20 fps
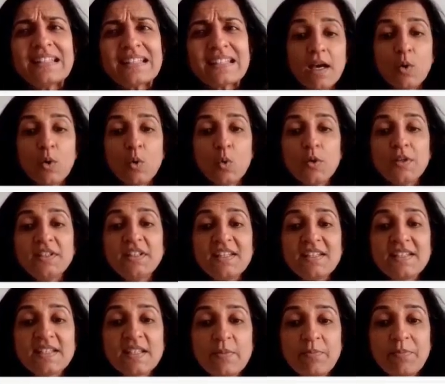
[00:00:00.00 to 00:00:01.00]
Now,
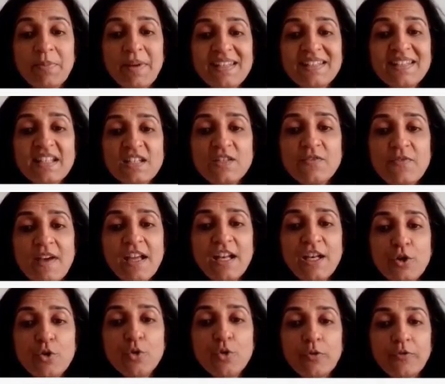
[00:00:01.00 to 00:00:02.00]
this present
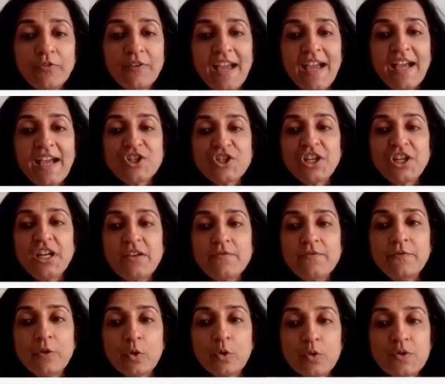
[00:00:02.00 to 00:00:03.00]
value of cash
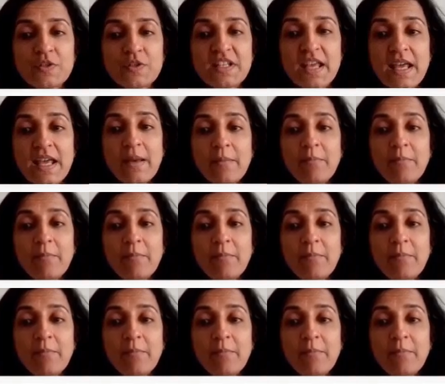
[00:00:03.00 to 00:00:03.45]
inflows